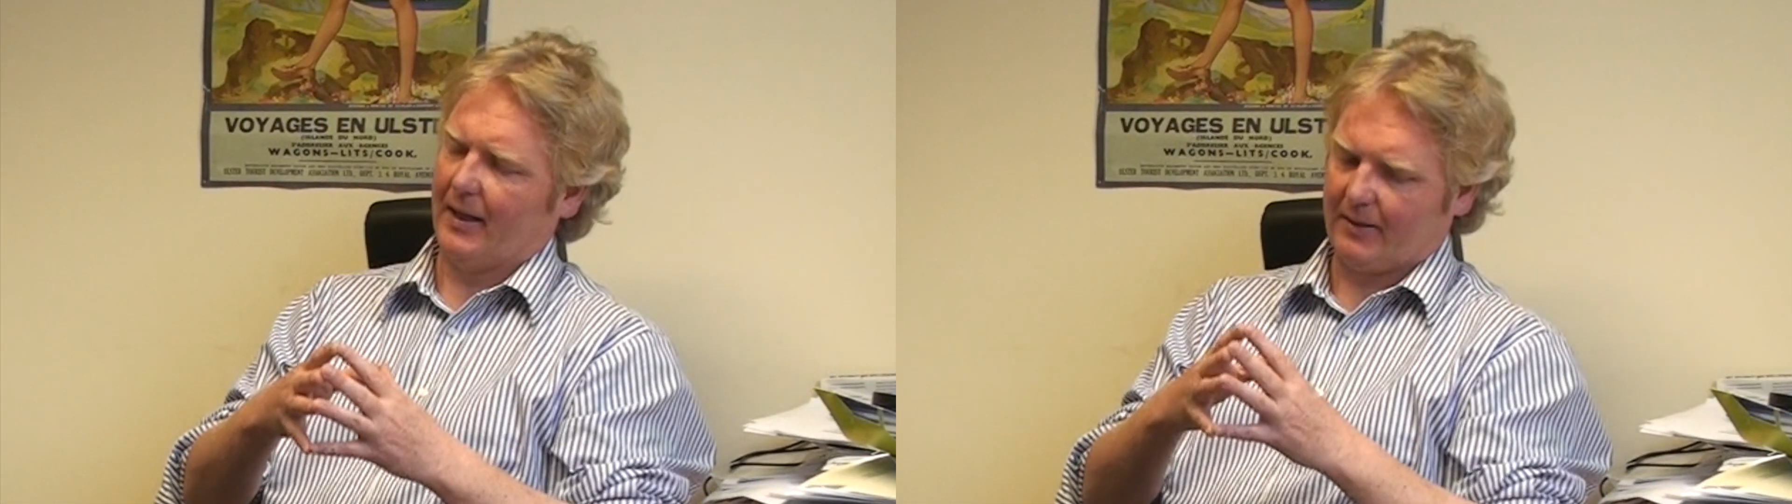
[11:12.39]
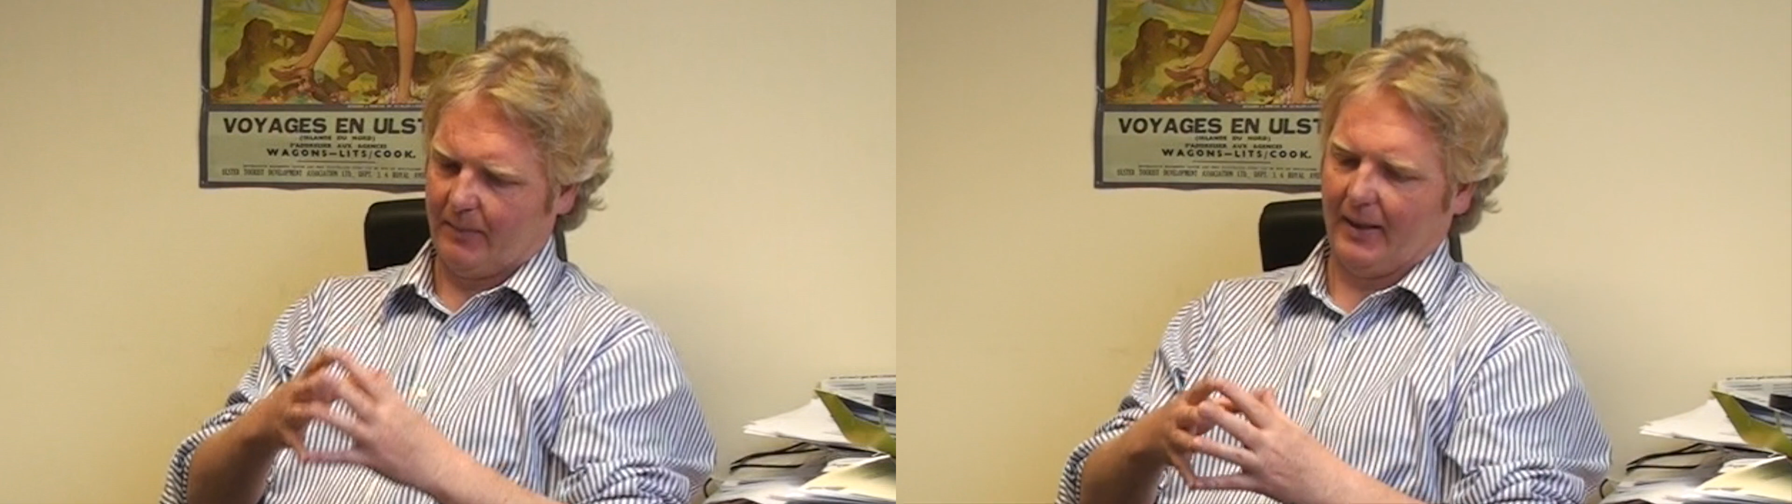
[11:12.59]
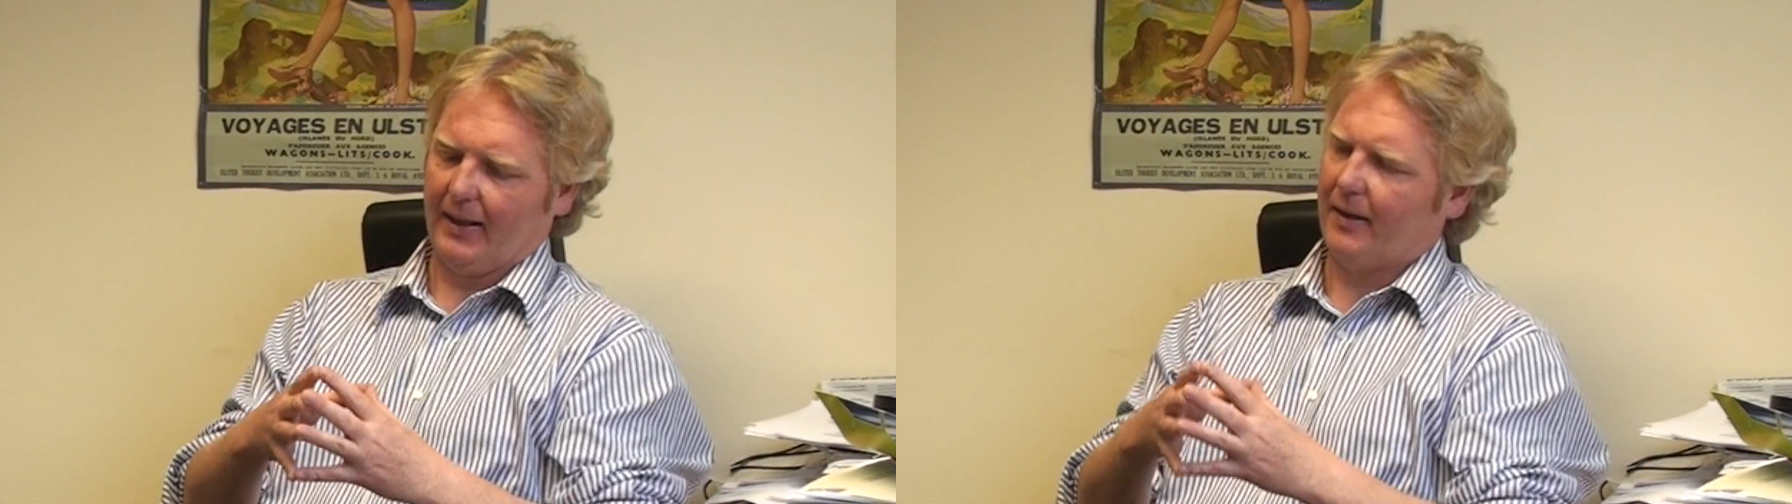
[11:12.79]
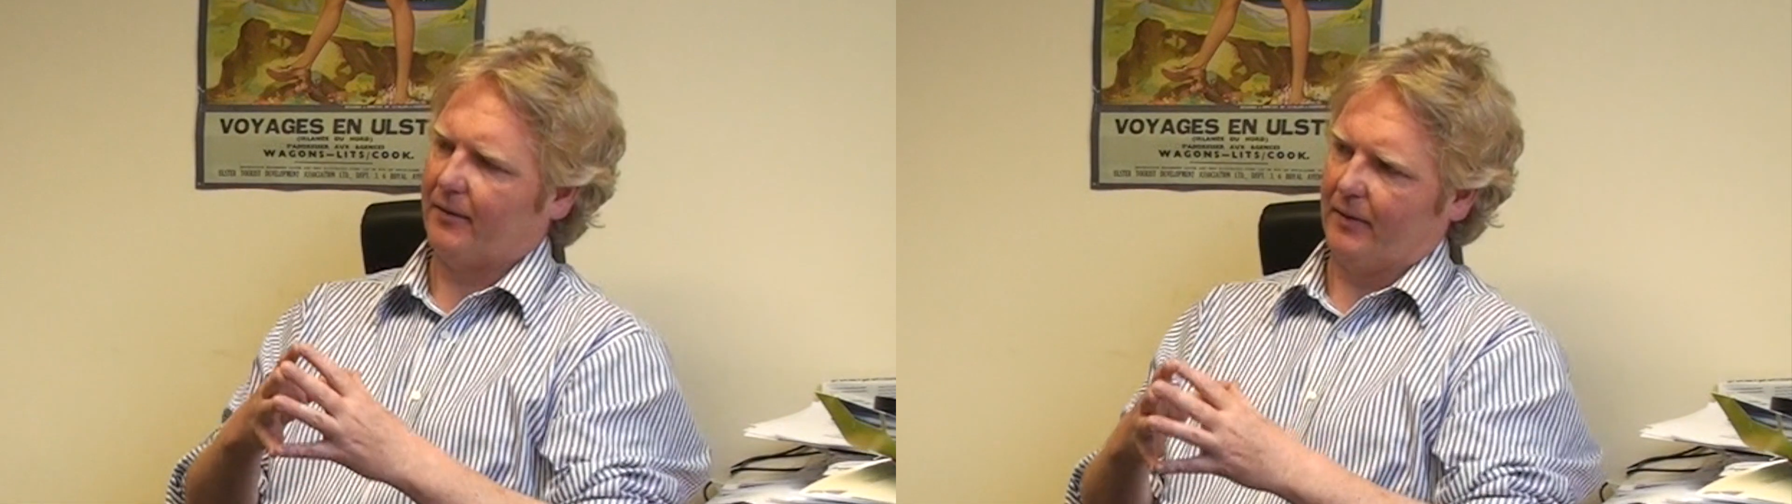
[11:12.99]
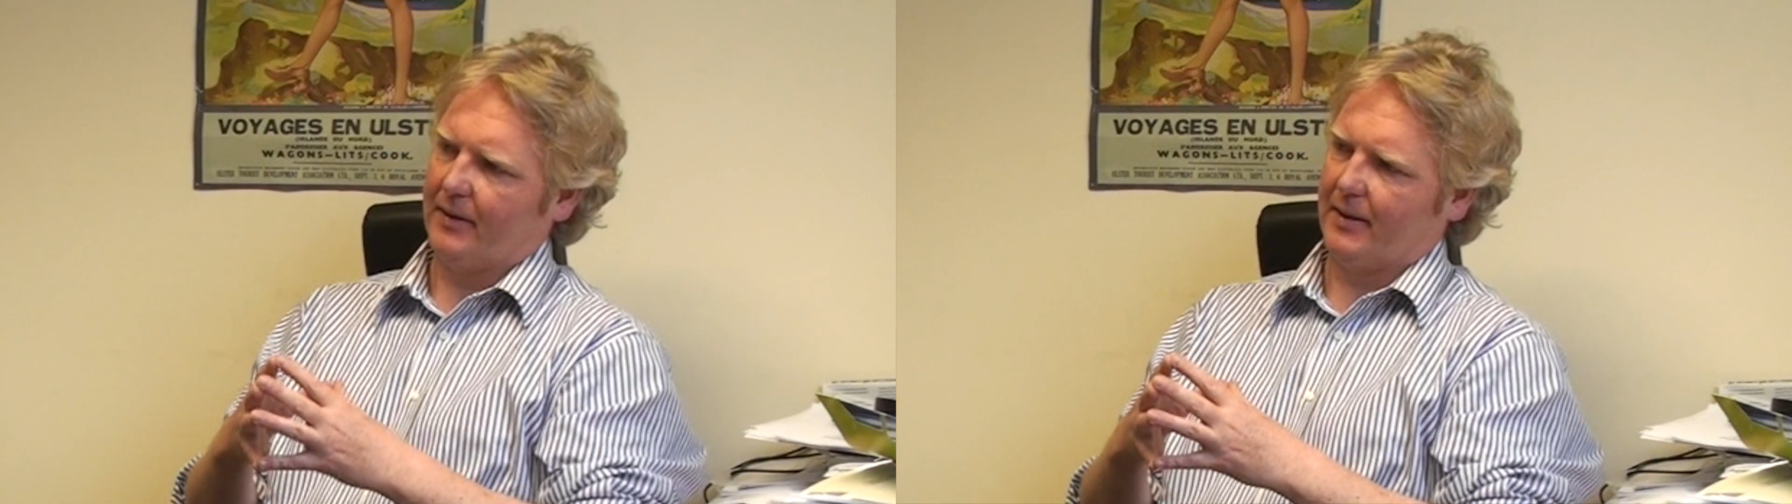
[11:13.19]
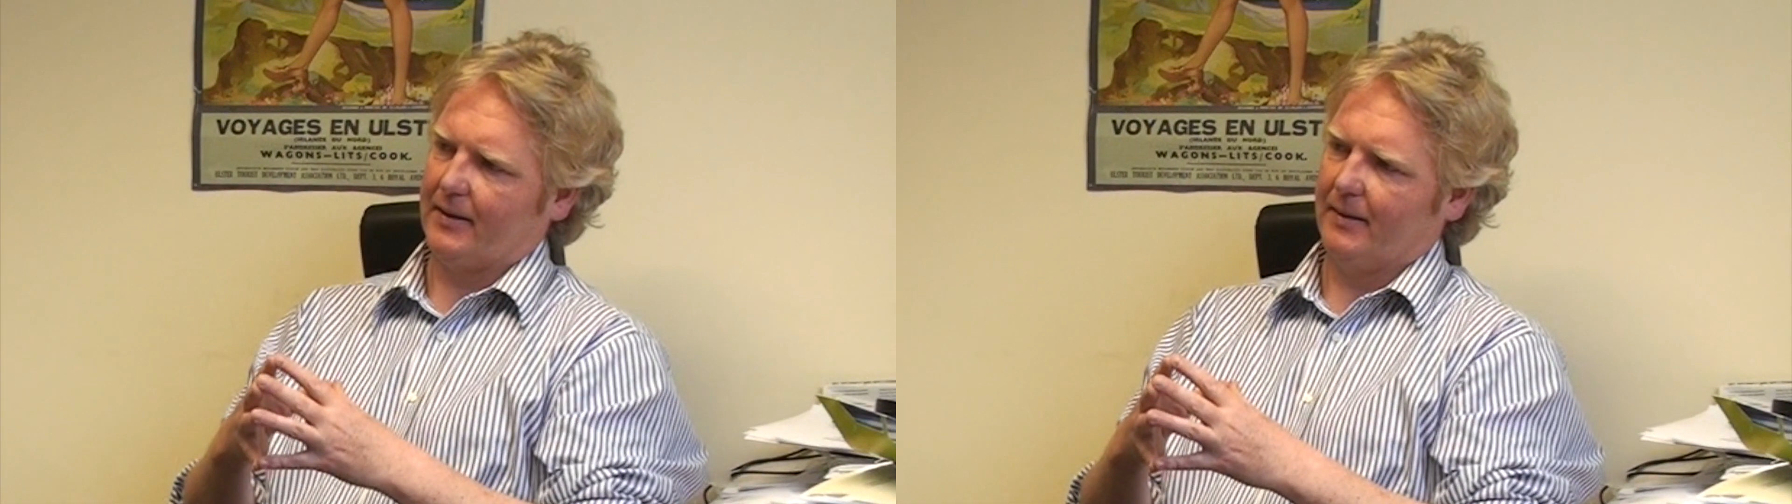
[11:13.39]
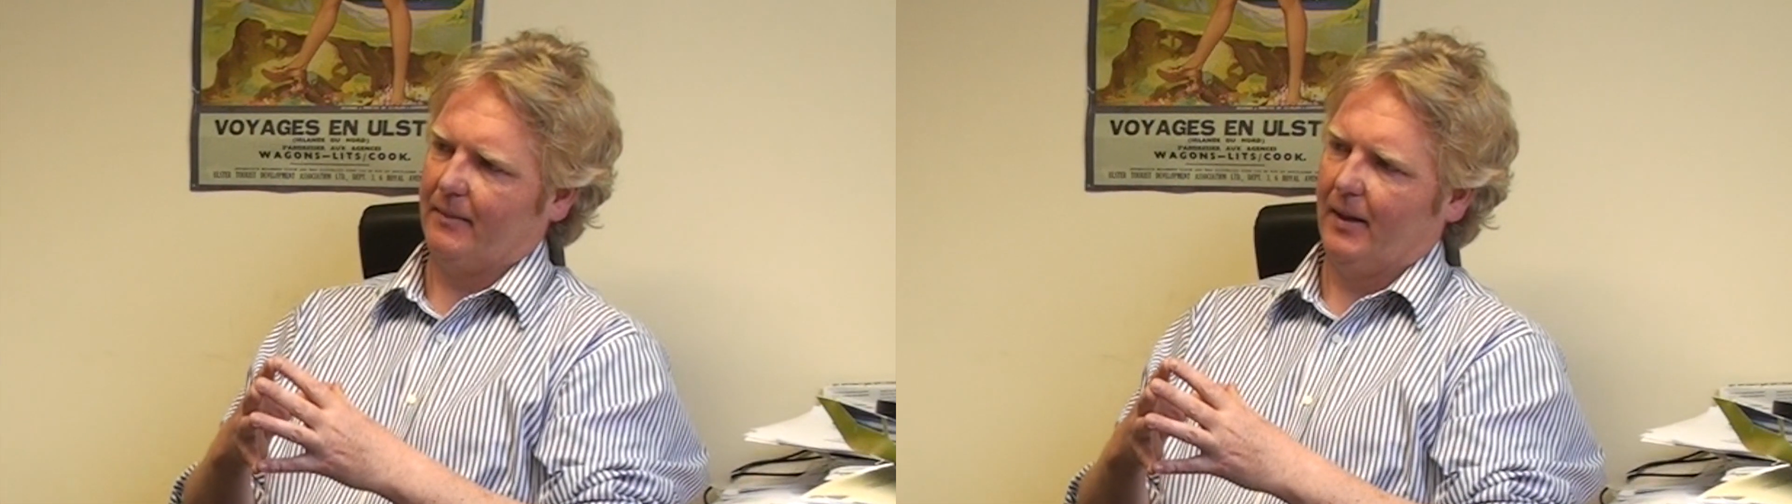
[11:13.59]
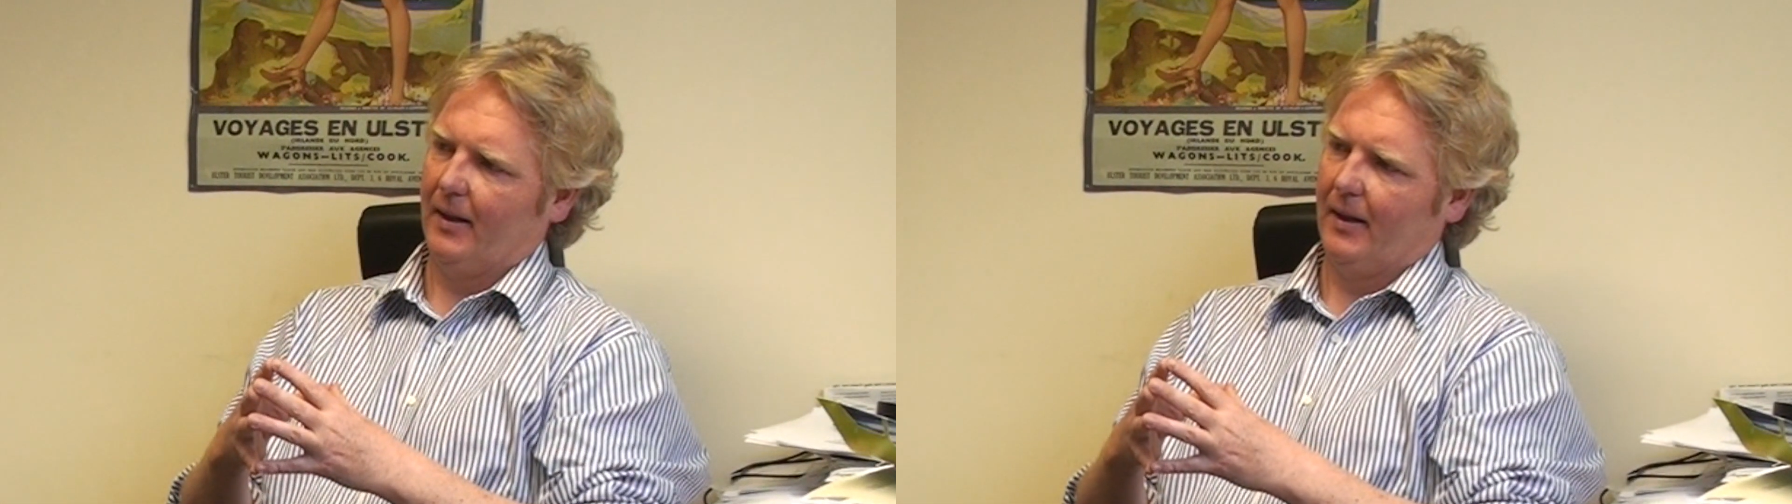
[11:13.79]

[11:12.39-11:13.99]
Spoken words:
the system,